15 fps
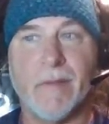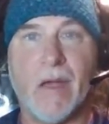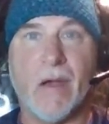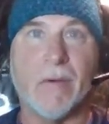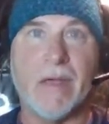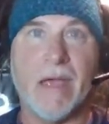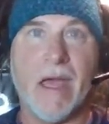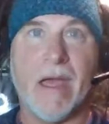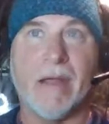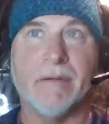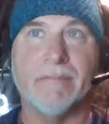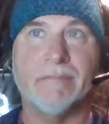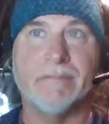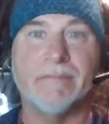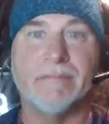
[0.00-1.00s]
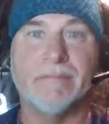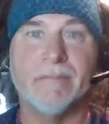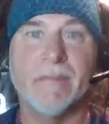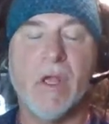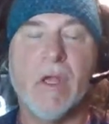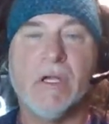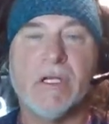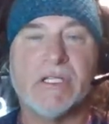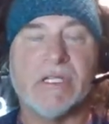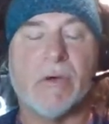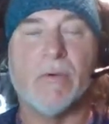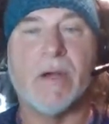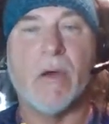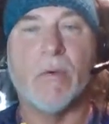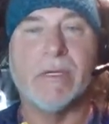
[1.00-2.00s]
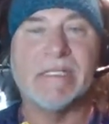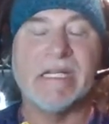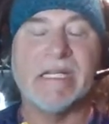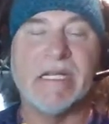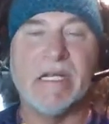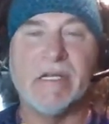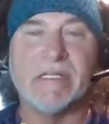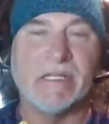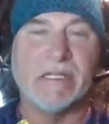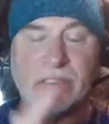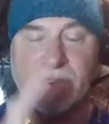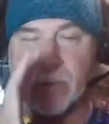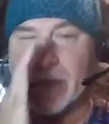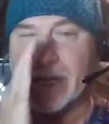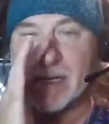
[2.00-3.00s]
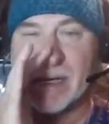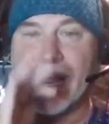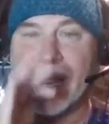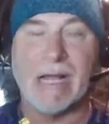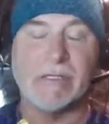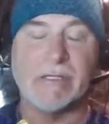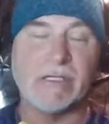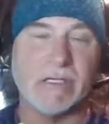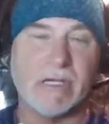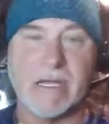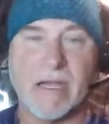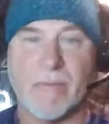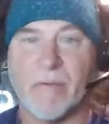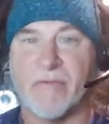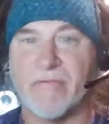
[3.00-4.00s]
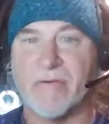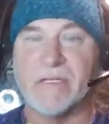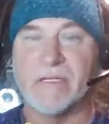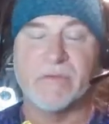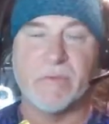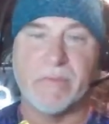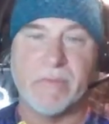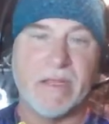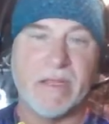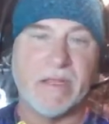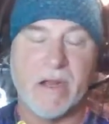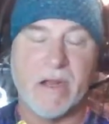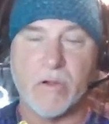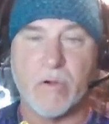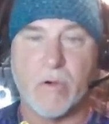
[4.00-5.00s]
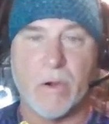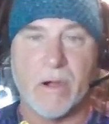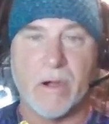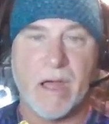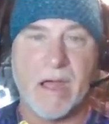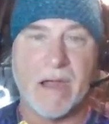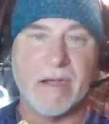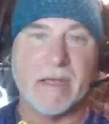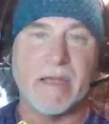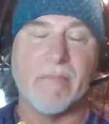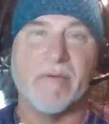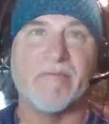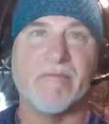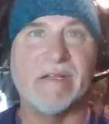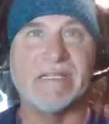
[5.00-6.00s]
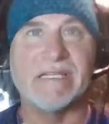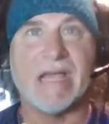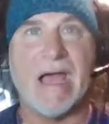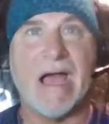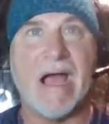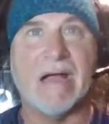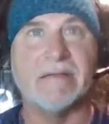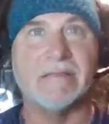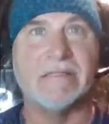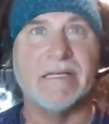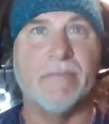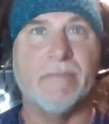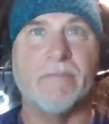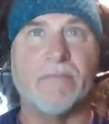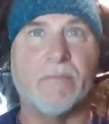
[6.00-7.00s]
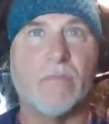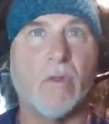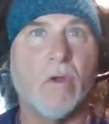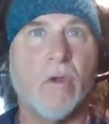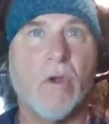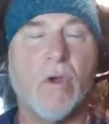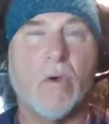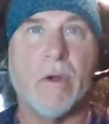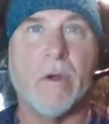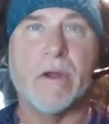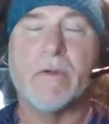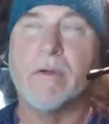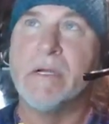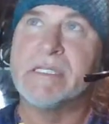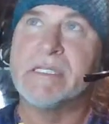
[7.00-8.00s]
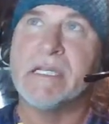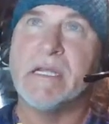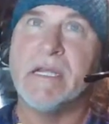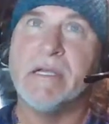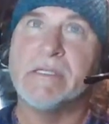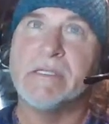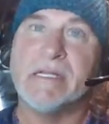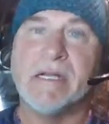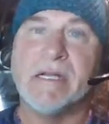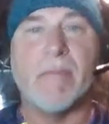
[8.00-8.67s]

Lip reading: Okay. So when I went to Houston this weekend, I had took a couple friends with me, you know, Corey and I and a couple friends, Kat and Tim. We cruised to Houston.